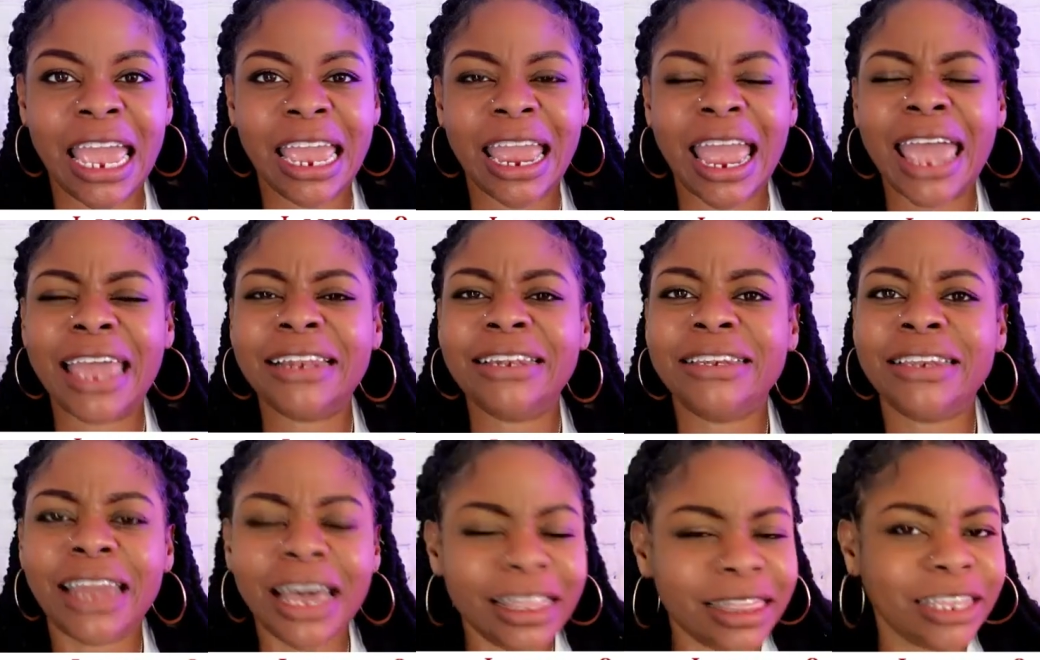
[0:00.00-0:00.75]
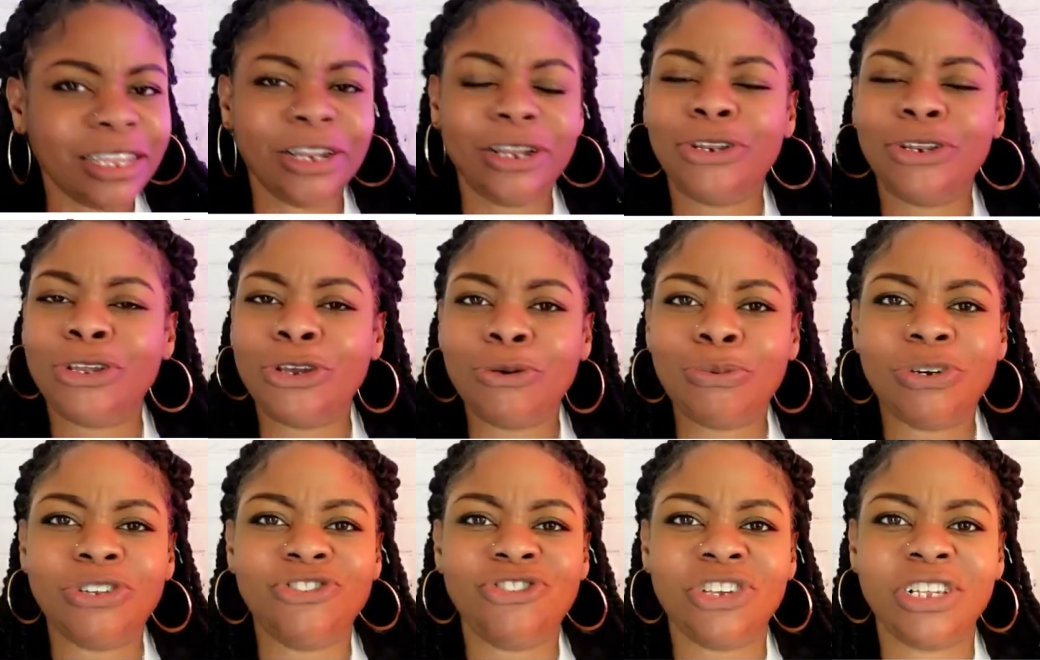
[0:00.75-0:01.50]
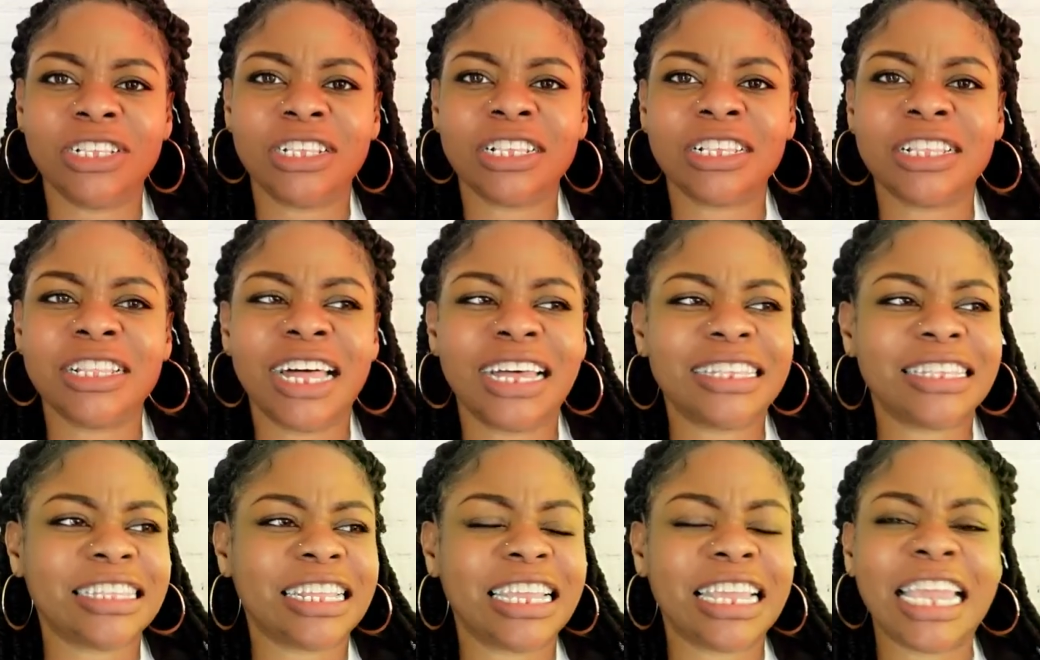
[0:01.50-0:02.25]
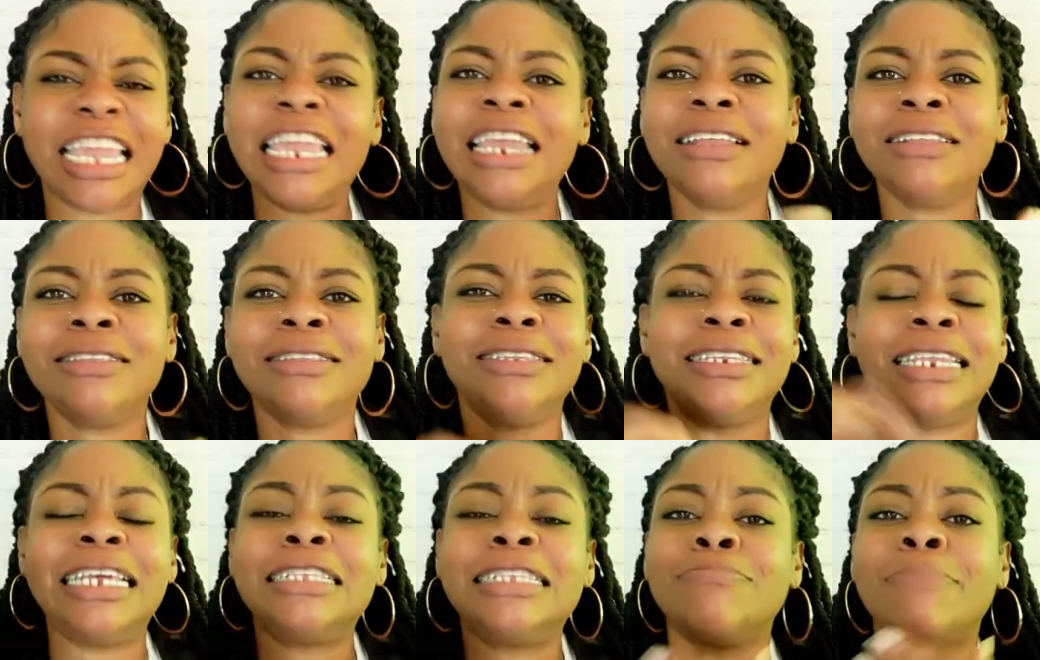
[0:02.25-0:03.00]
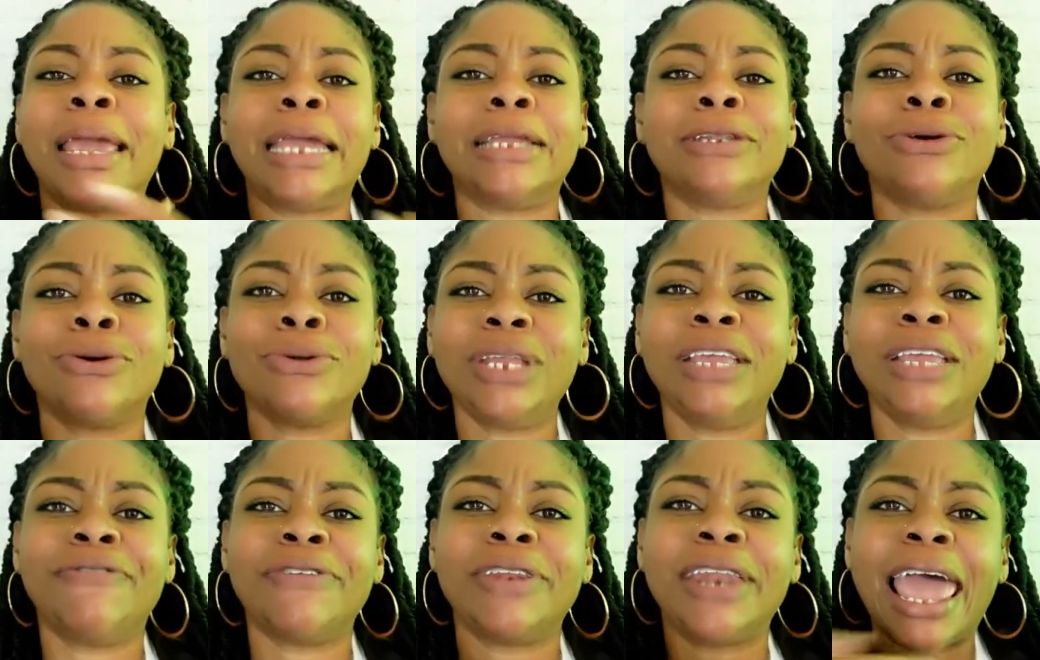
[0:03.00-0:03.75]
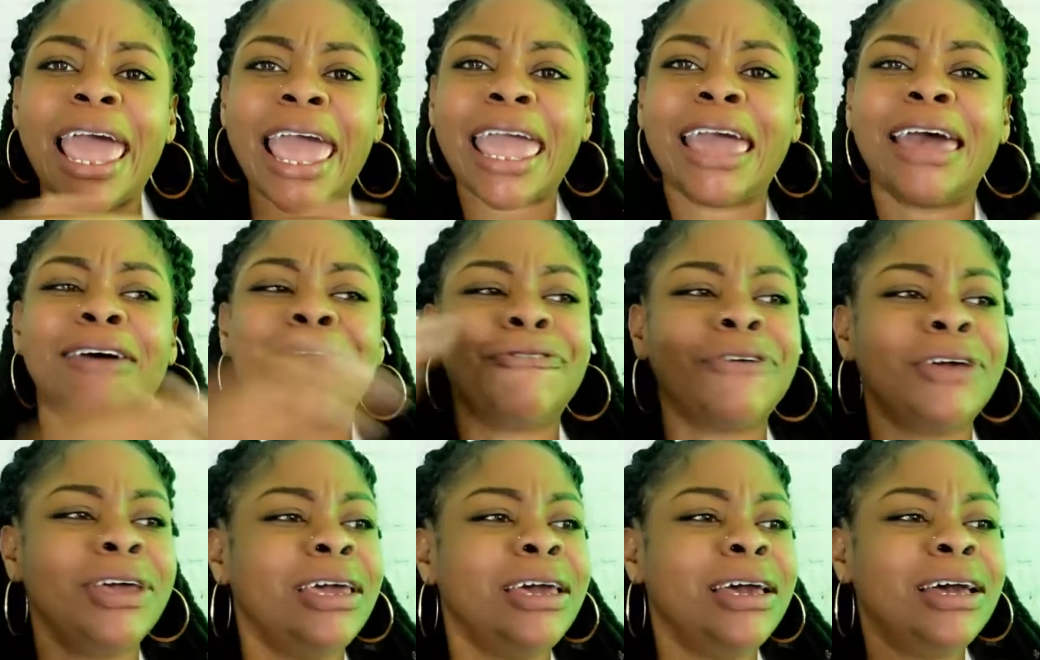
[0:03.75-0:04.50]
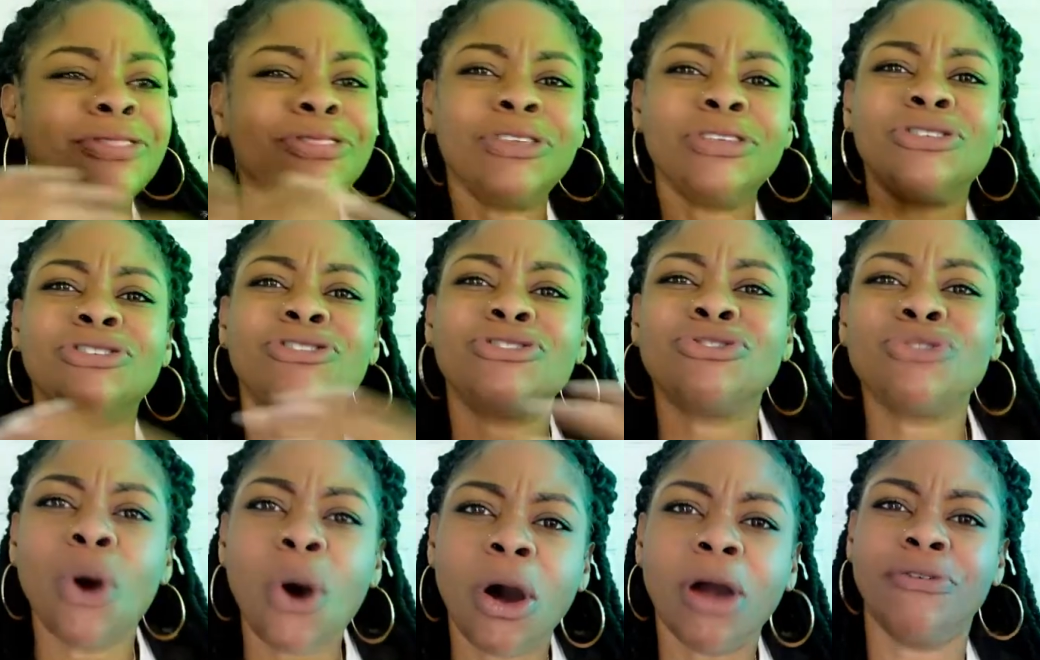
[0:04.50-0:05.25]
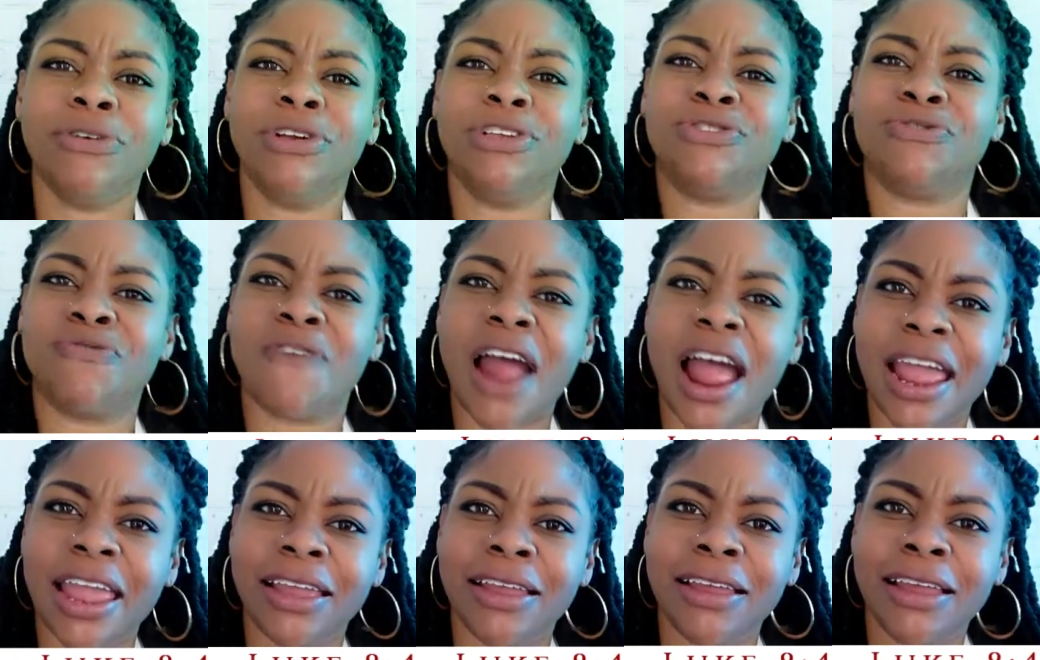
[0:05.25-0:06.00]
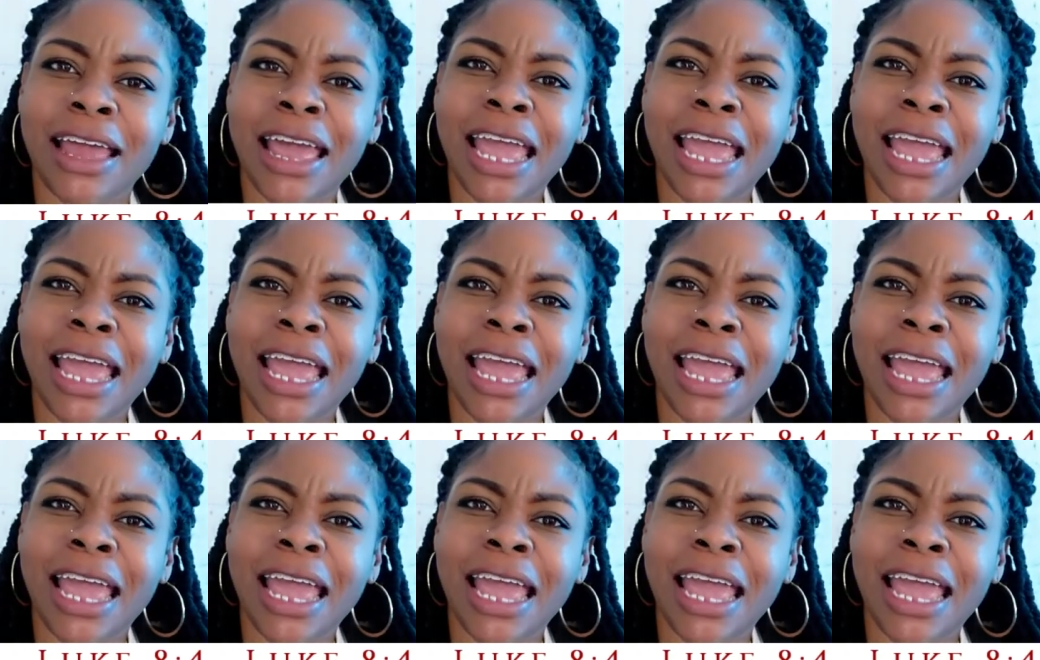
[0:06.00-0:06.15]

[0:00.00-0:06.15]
it had nothing to do with jesus than he this man don't even have the story's right.